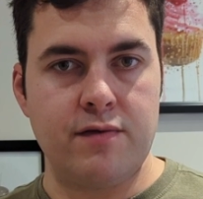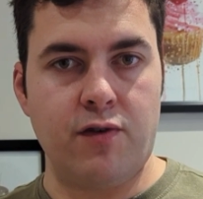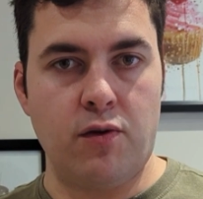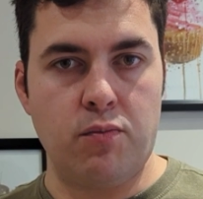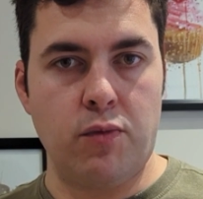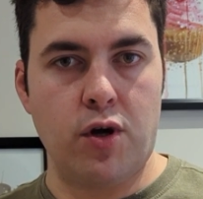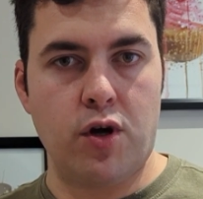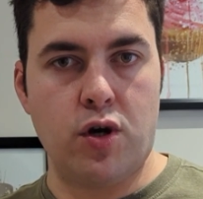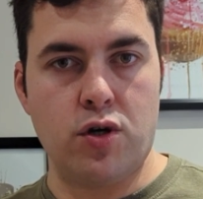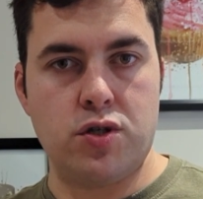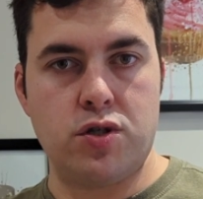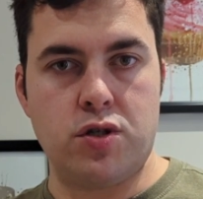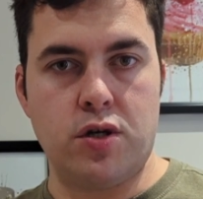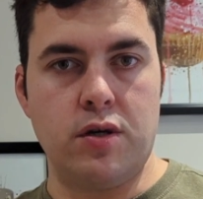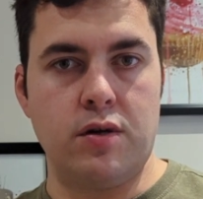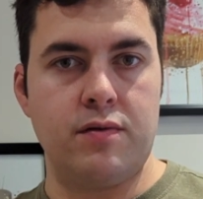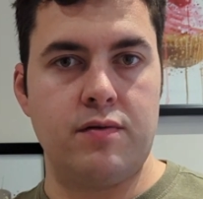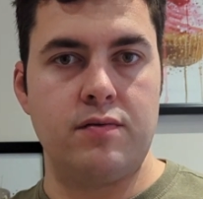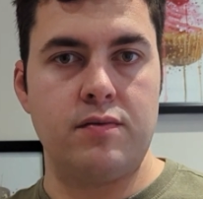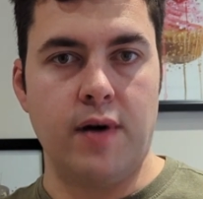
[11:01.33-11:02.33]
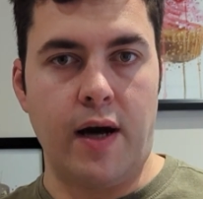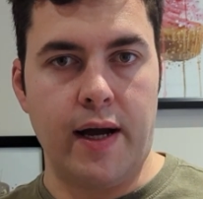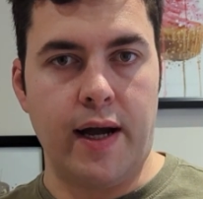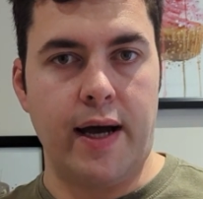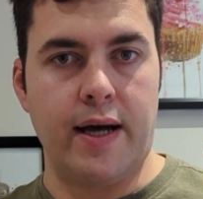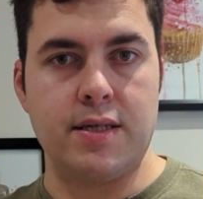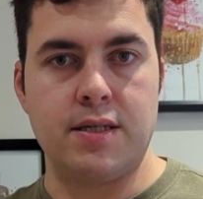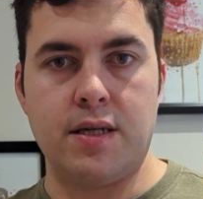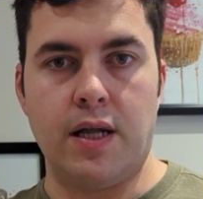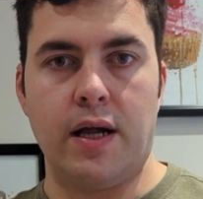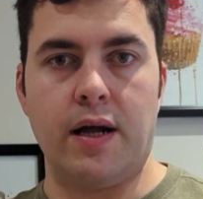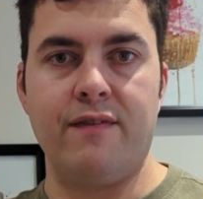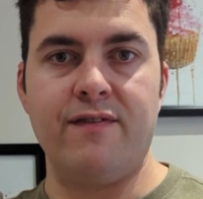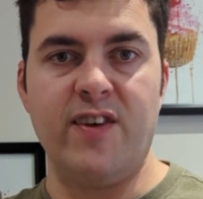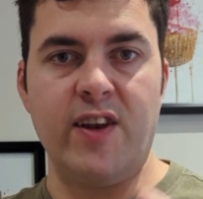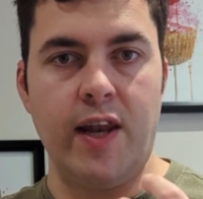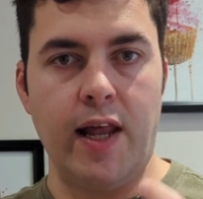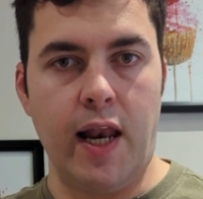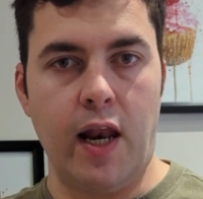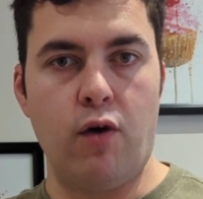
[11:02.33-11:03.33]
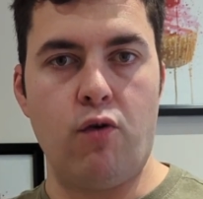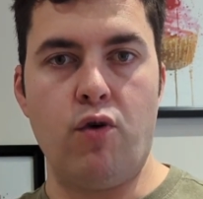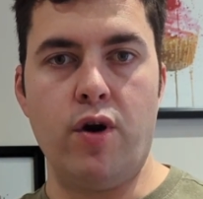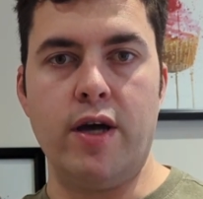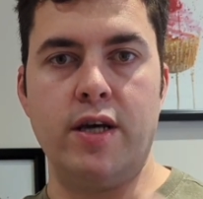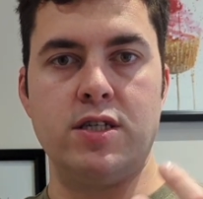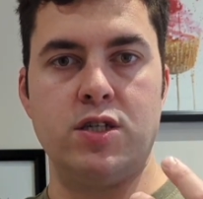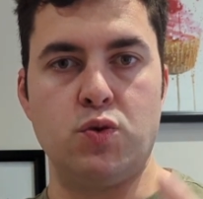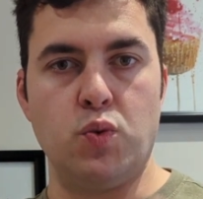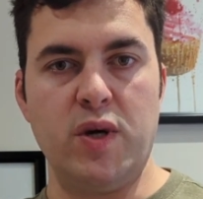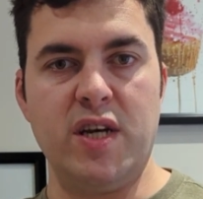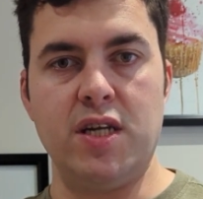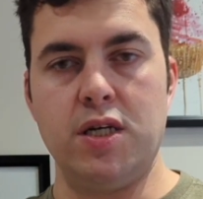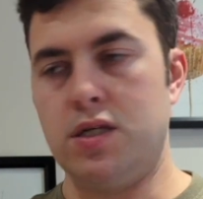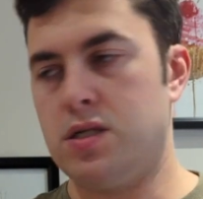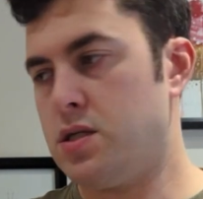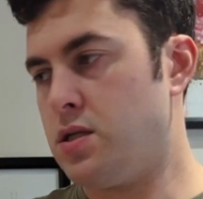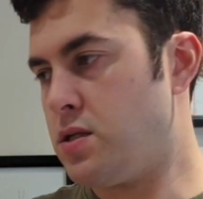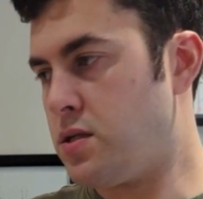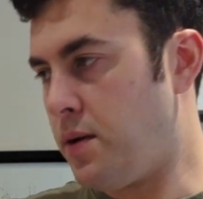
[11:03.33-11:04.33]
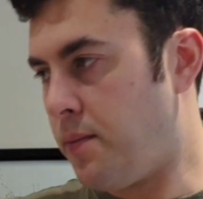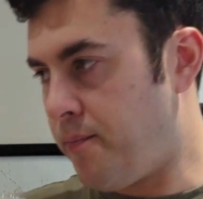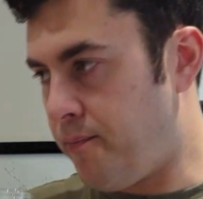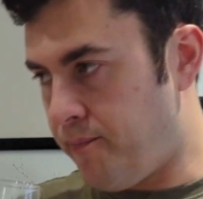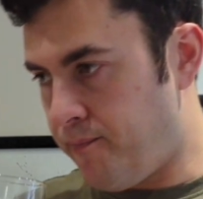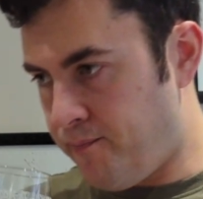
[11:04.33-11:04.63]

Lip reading: from the custard, I guess, like a vanilla-y sweetness.